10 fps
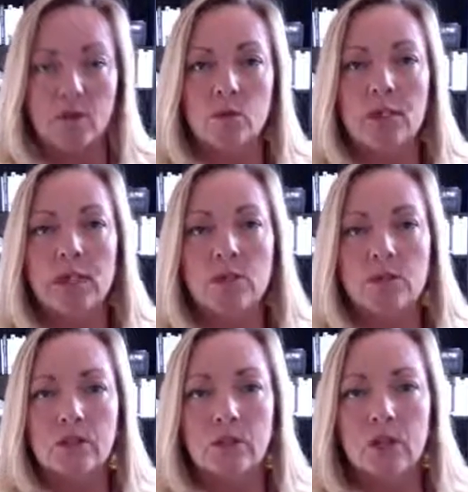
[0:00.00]
So we can
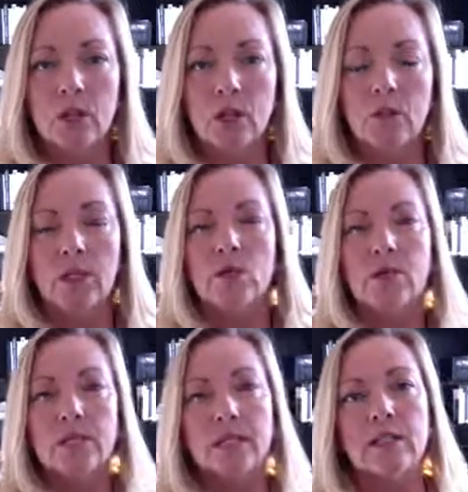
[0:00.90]
just, we
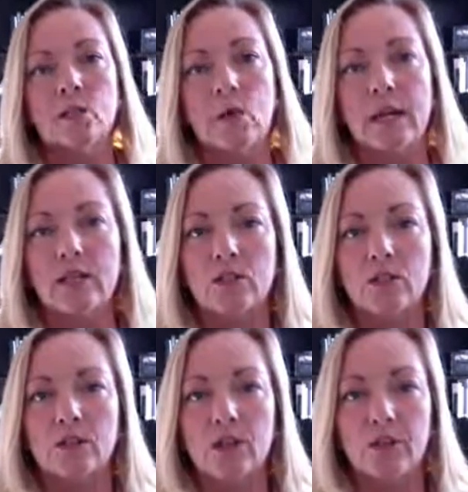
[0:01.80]
used it as a way
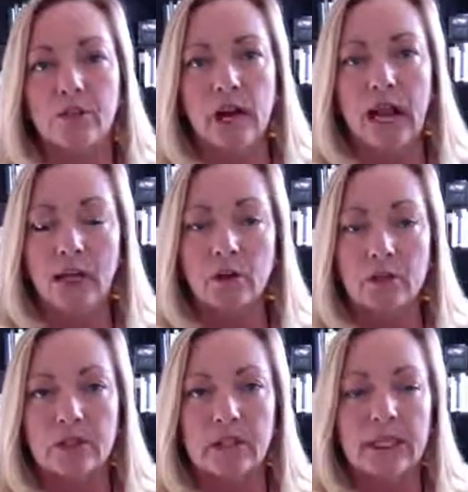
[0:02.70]
to verify
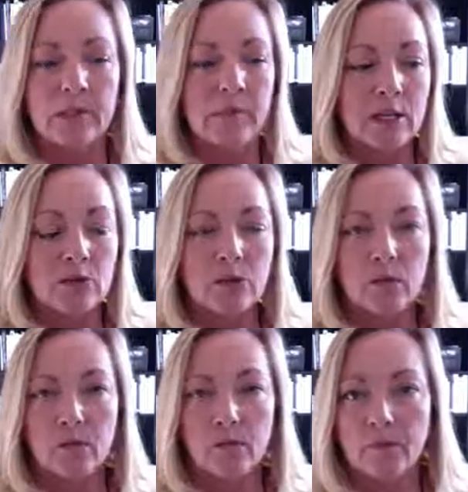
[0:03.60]
accuracy and make sure
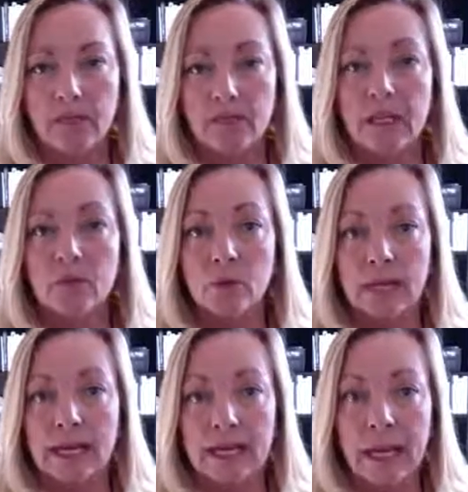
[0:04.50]
that things were
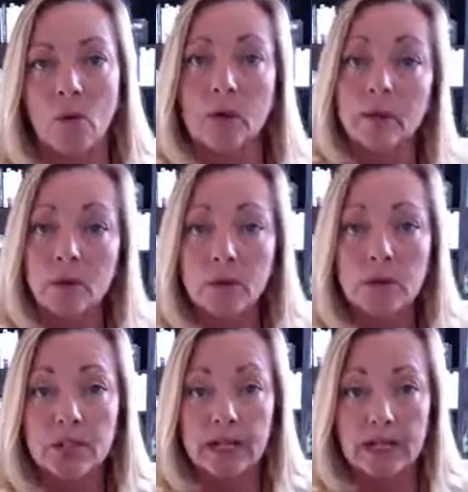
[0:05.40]
getting out when they were
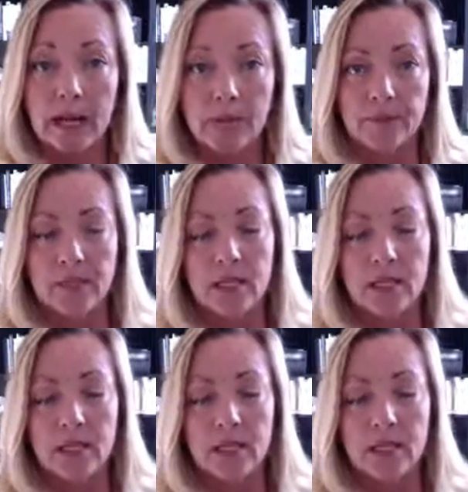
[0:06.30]
supposed to get out,